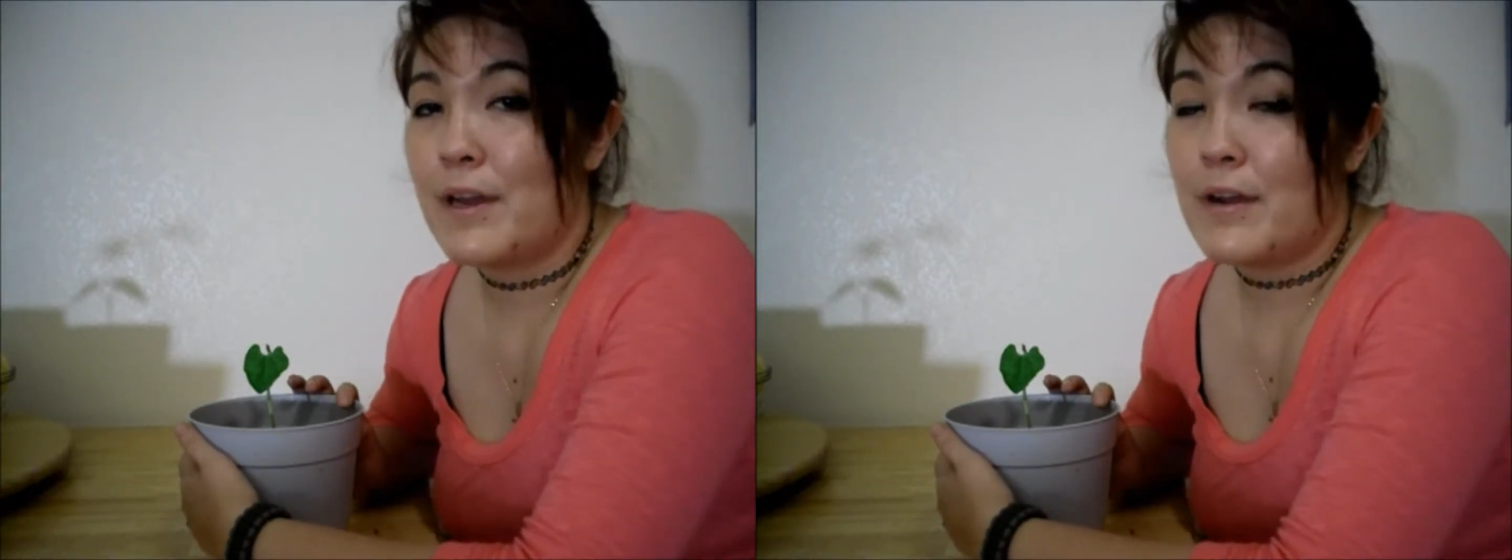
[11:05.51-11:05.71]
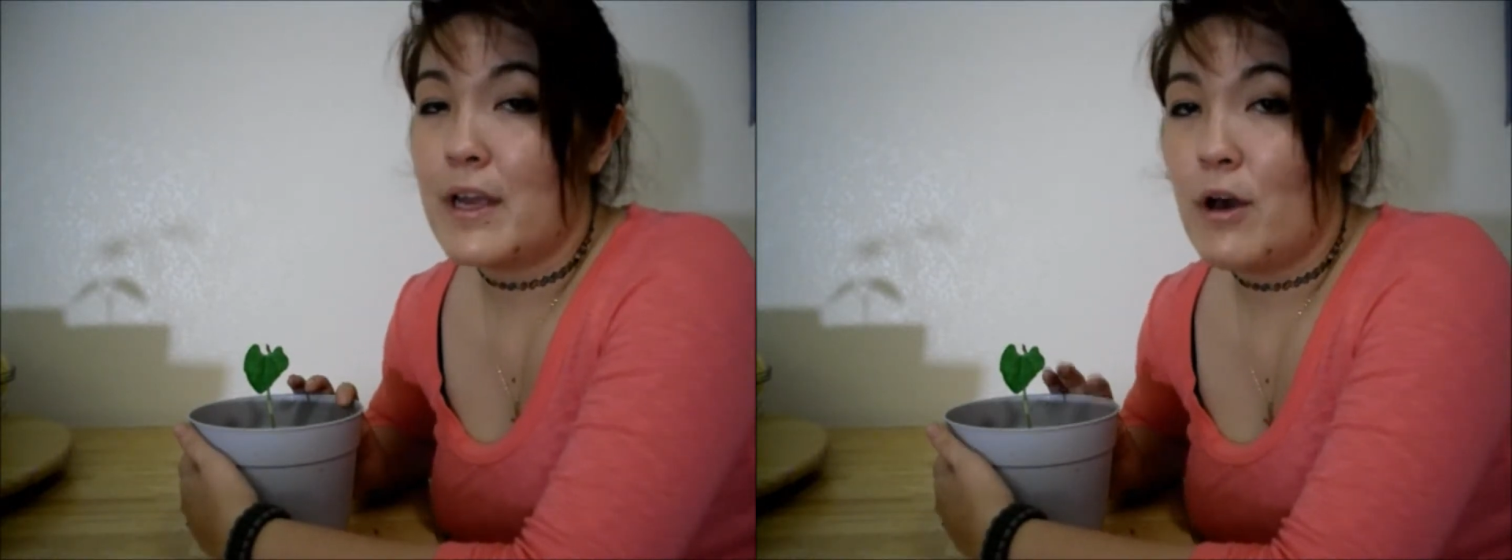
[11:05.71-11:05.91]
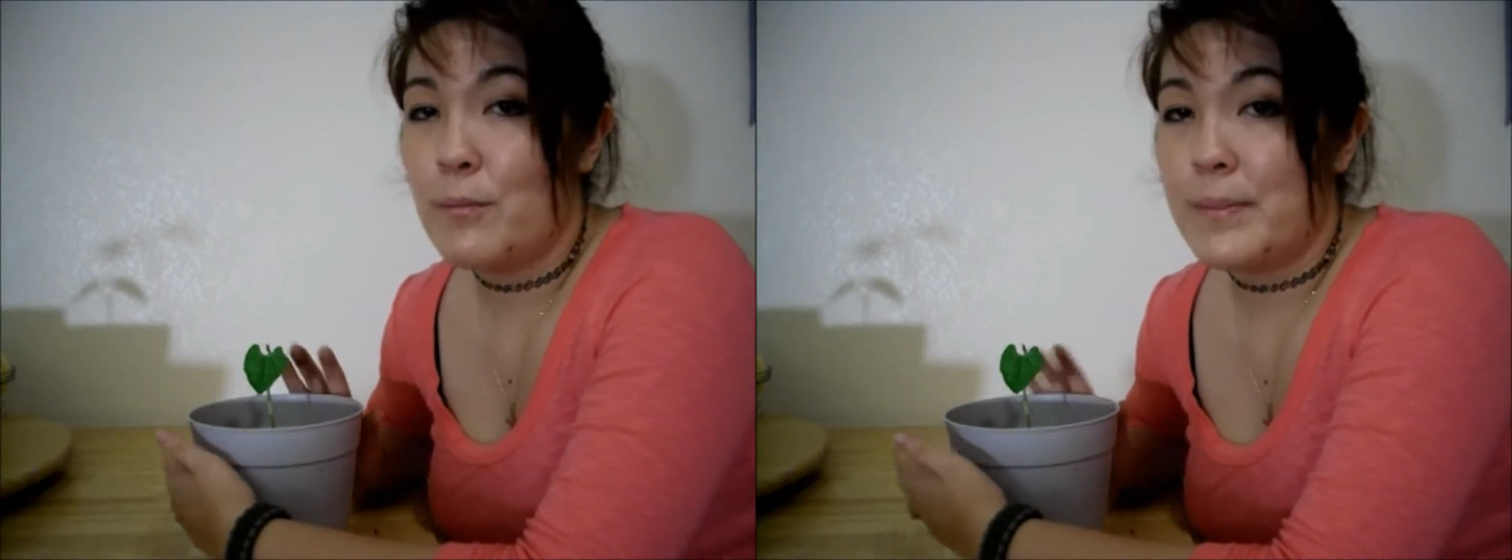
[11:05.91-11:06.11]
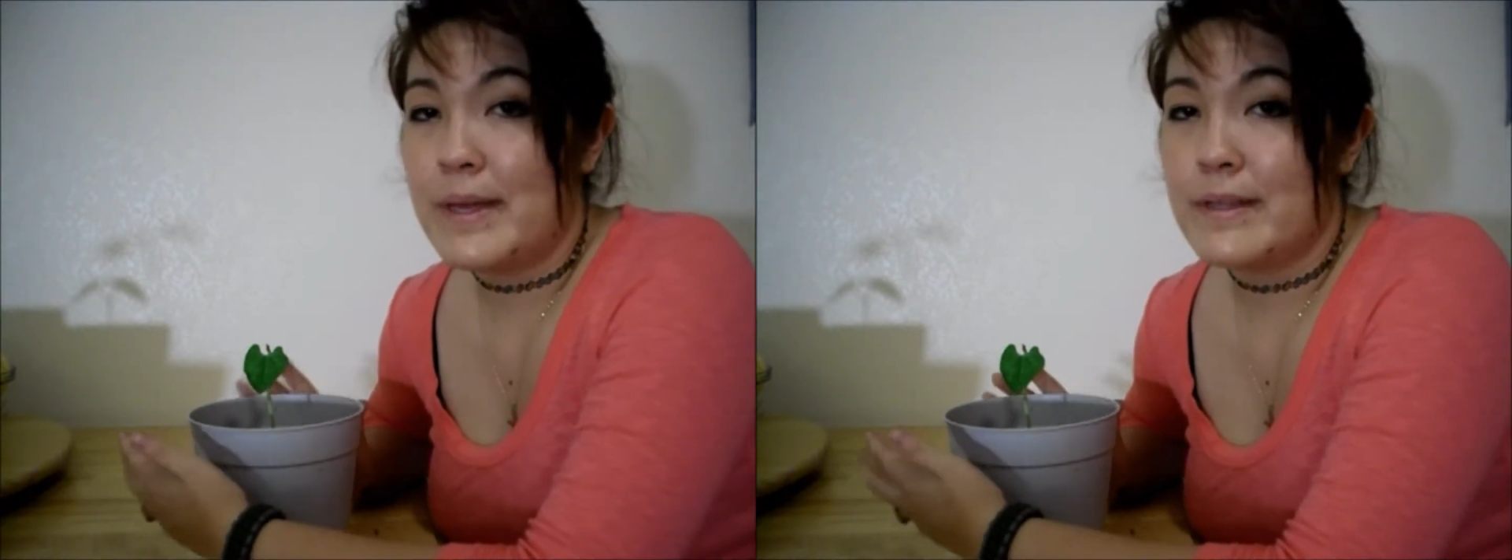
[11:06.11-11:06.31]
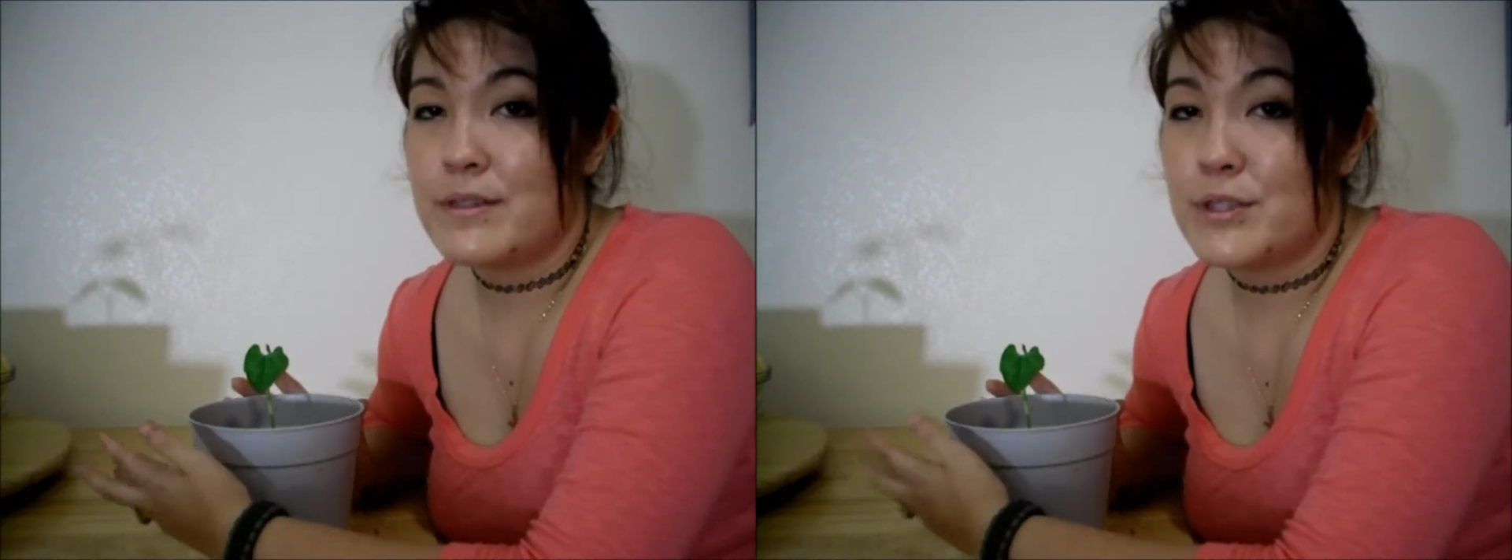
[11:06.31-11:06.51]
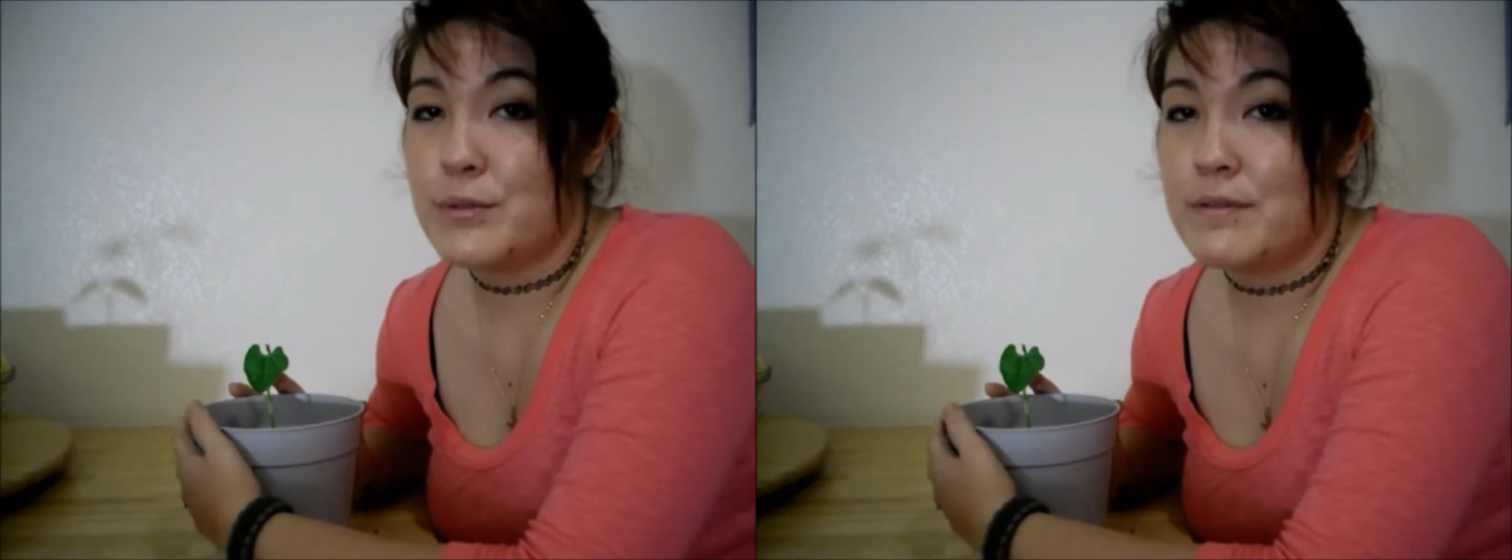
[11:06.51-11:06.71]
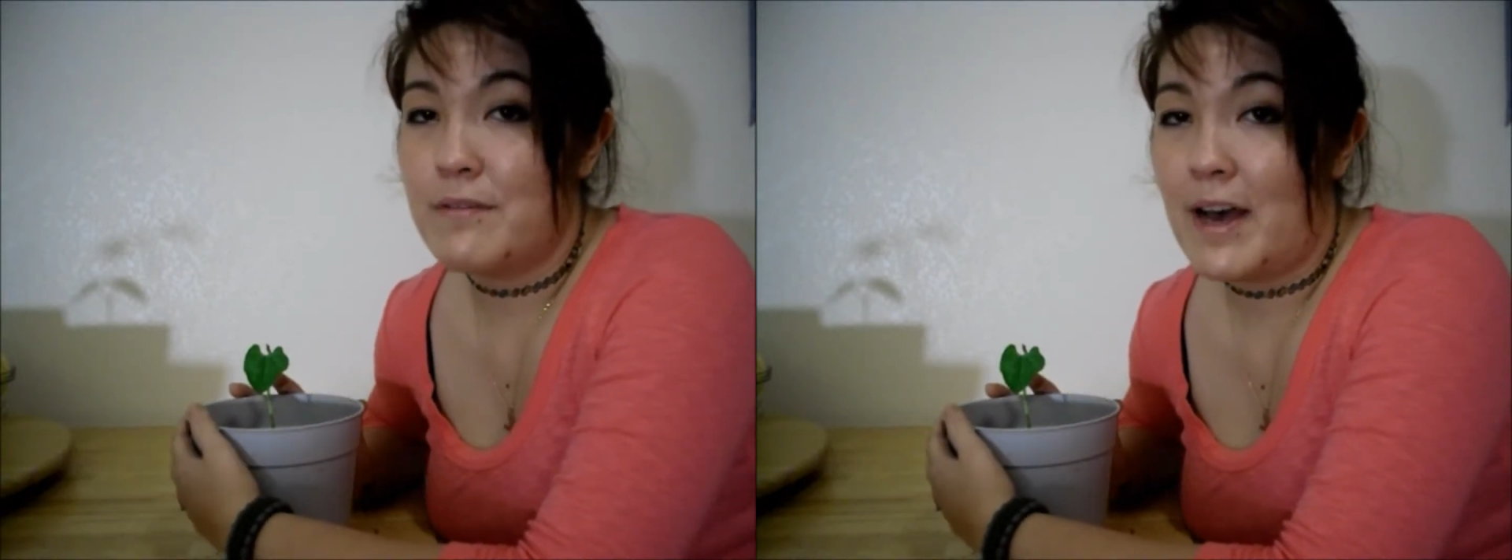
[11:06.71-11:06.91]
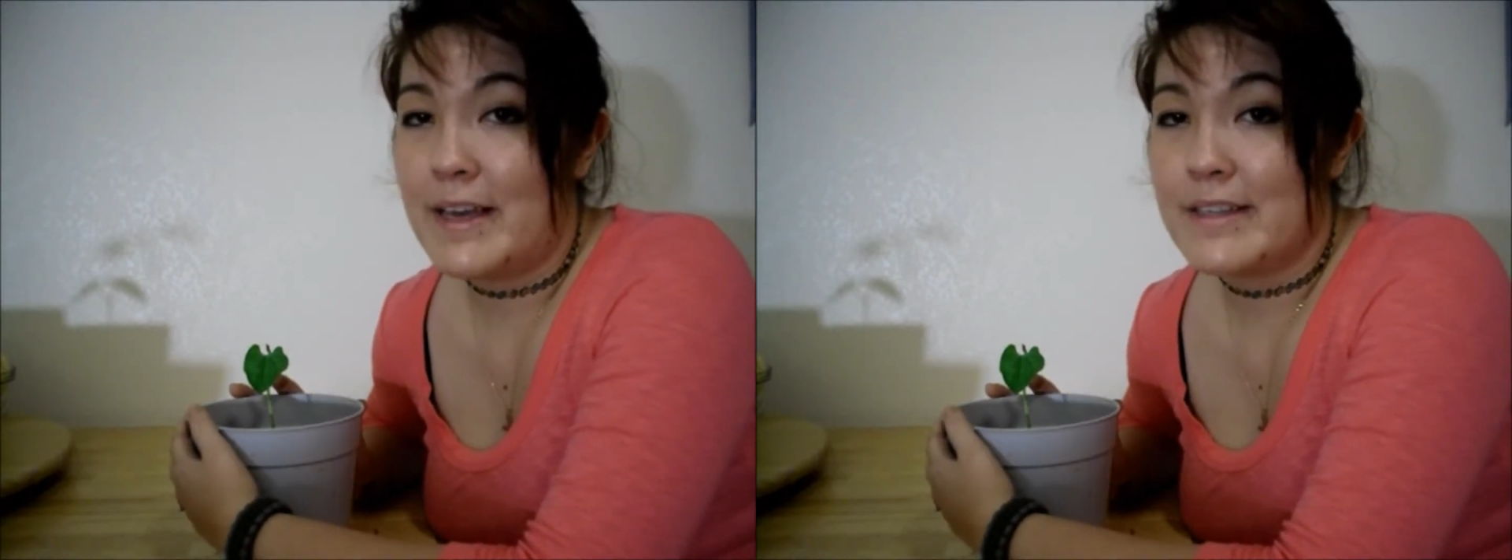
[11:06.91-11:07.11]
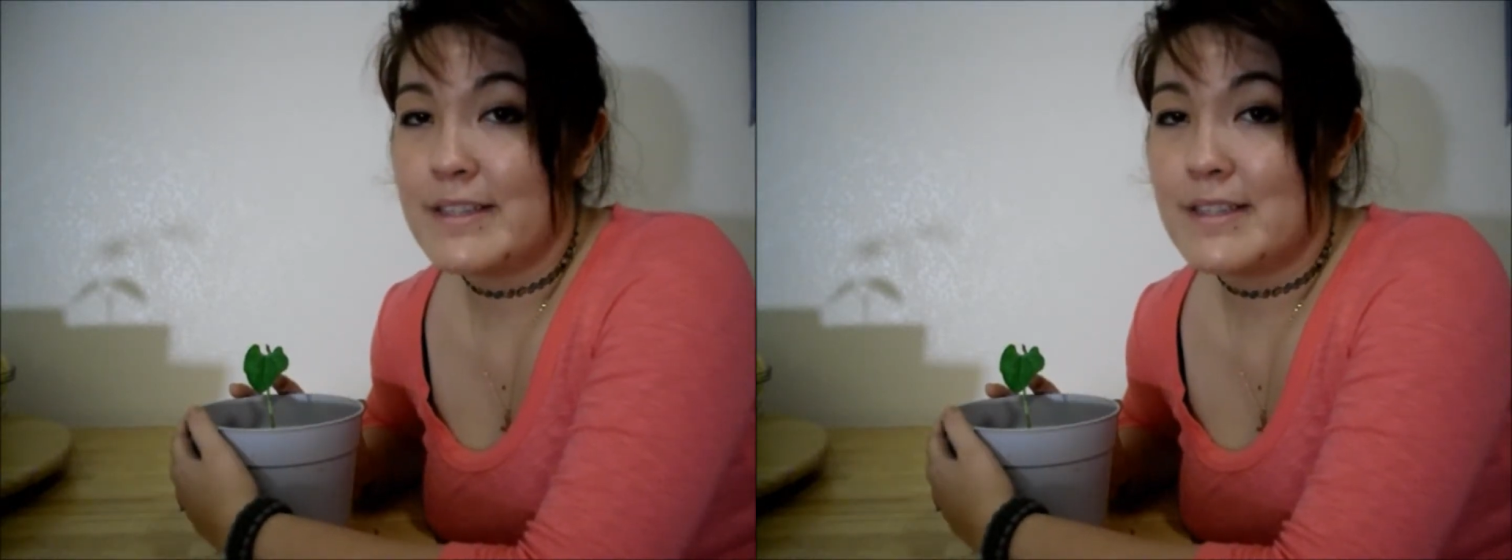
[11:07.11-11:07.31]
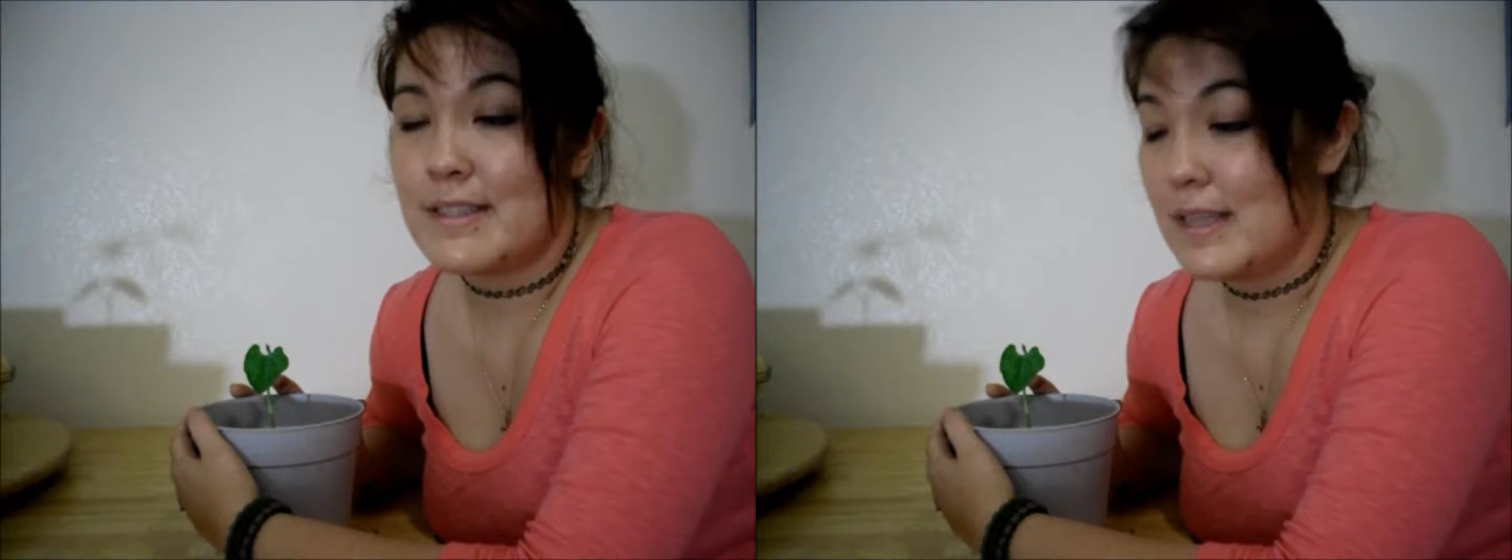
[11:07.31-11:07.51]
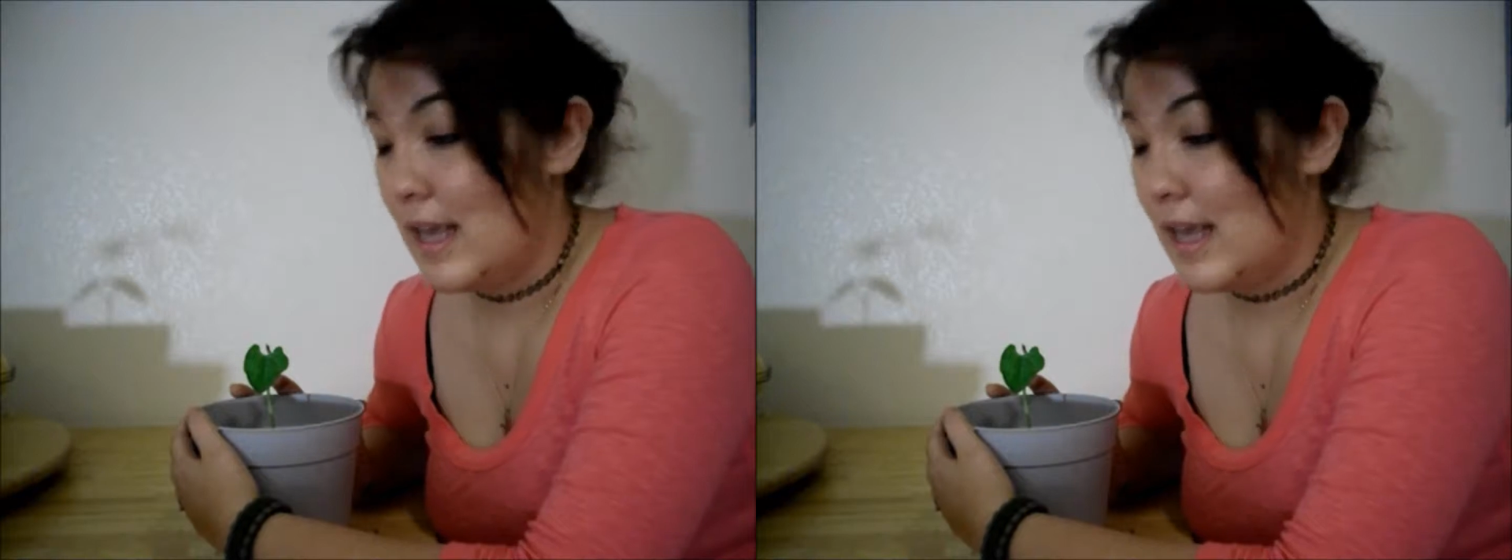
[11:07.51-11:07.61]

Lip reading: very open to advice